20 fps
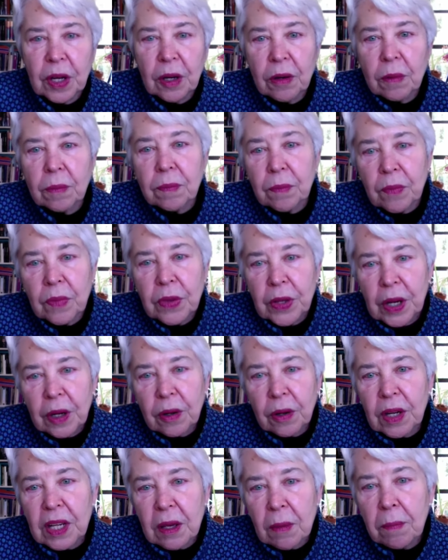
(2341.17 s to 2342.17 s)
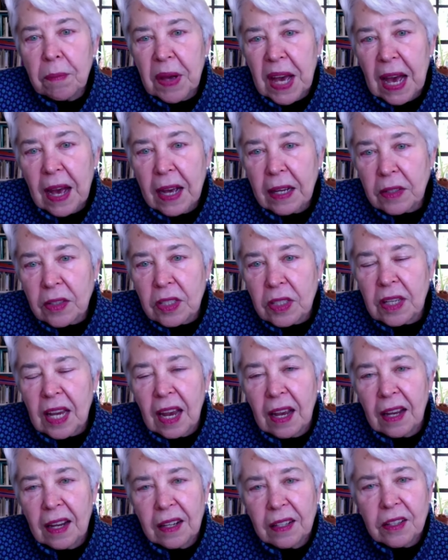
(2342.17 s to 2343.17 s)
their, their impacts.
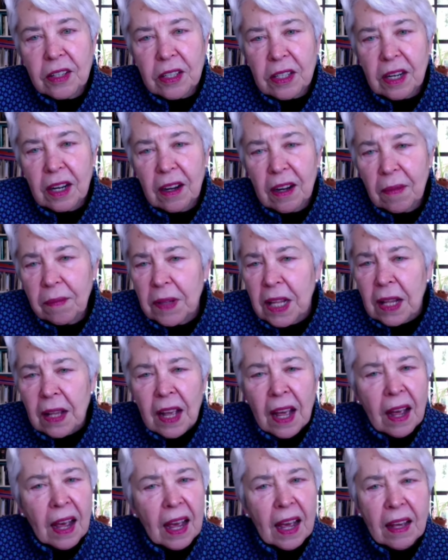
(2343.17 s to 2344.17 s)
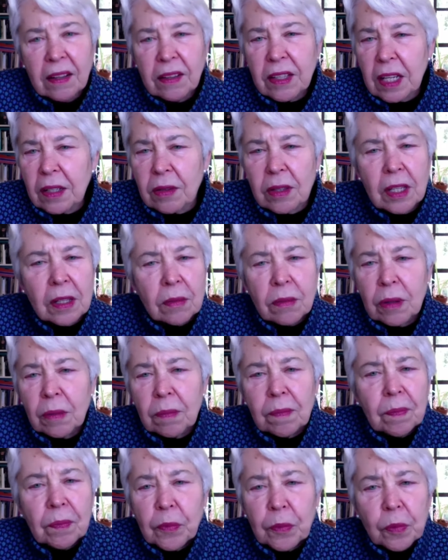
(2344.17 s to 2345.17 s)
And, um, and that, that
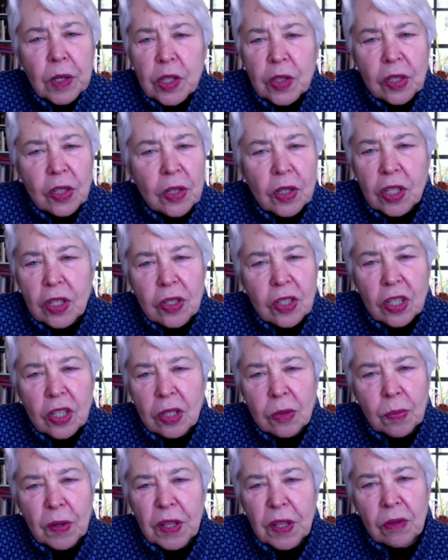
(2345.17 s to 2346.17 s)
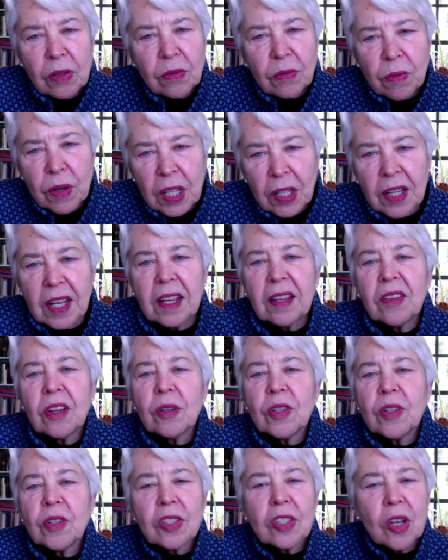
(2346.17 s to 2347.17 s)
the research has just been thrilling.
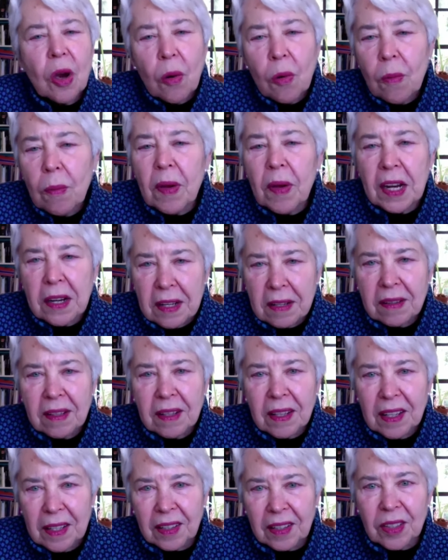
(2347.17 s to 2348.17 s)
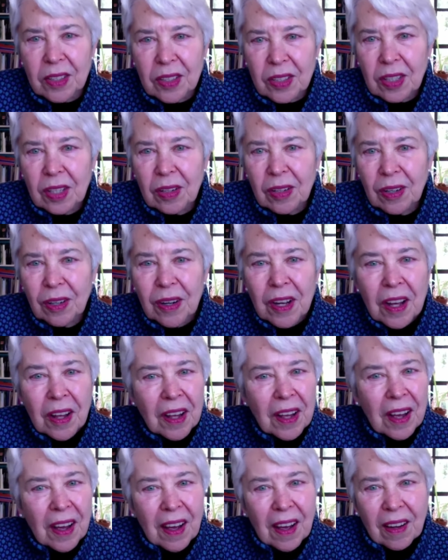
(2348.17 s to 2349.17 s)
There's so many things that are
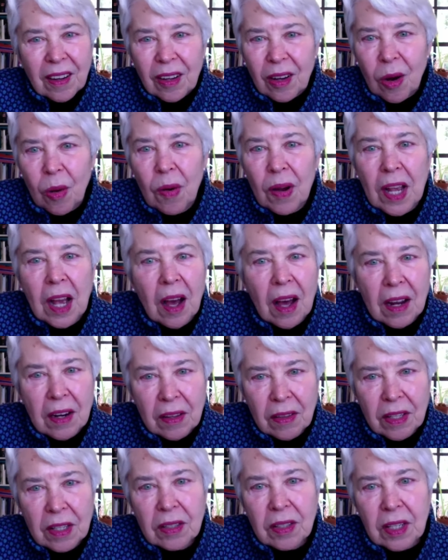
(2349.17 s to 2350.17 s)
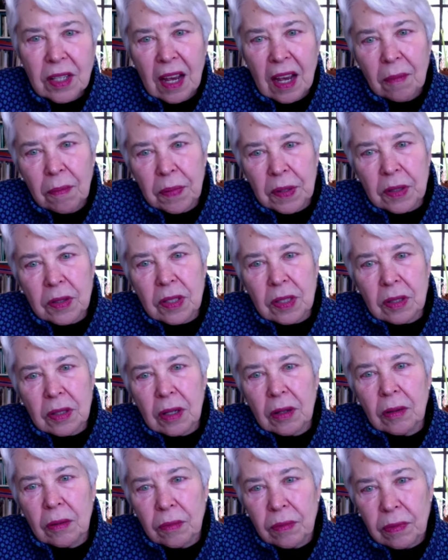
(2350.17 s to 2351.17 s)
going on in this campus
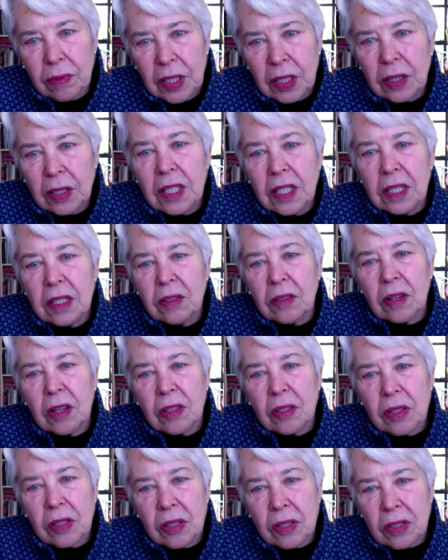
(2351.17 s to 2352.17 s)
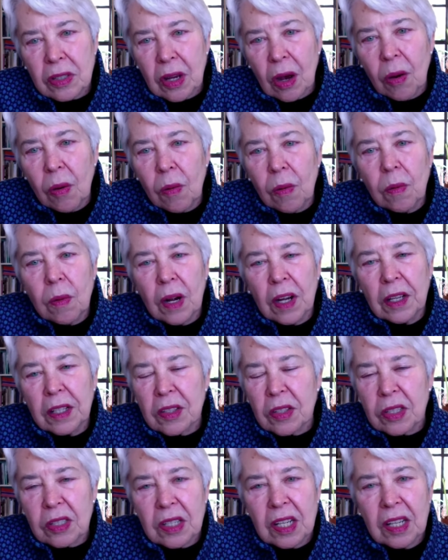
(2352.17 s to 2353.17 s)
that are really so,
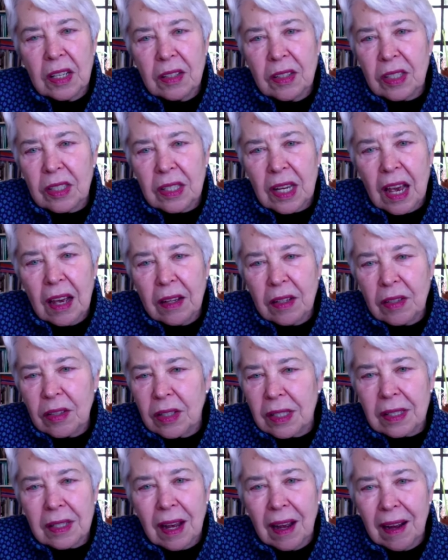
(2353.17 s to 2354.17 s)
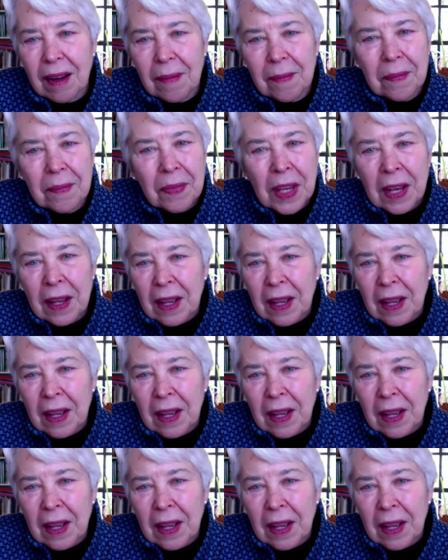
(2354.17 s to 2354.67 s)
it's, it's as um,